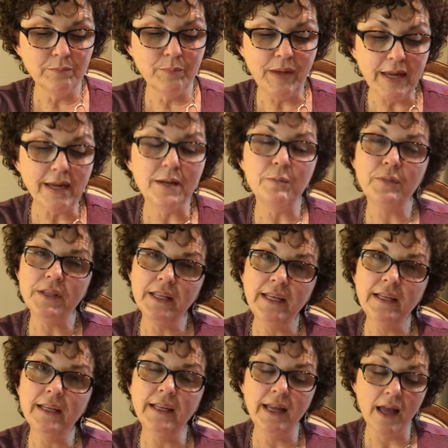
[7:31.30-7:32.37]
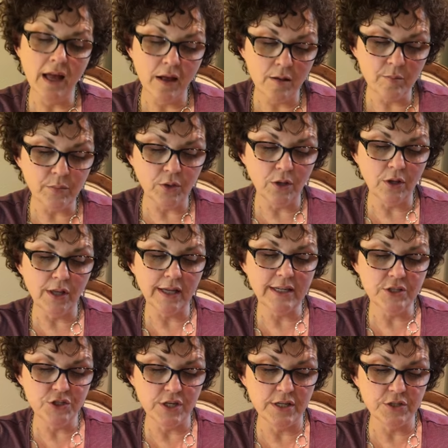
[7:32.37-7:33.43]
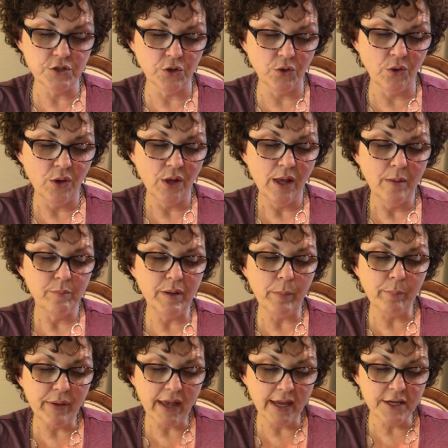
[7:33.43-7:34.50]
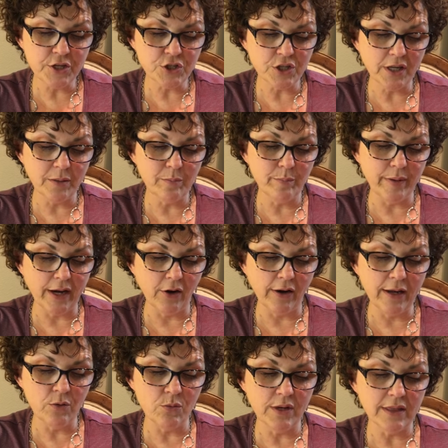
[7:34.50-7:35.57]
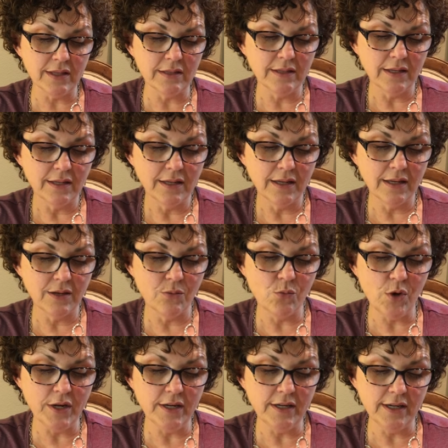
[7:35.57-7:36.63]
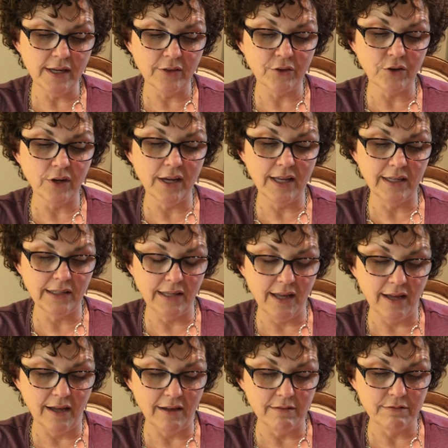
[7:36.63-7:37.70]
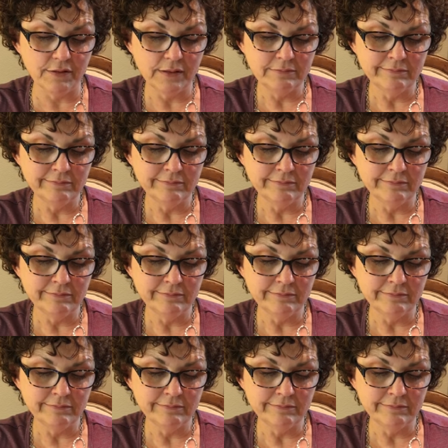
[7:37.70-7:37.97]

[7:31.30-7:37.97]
Be completely humble and gentle, be patient, bearing with one another in love.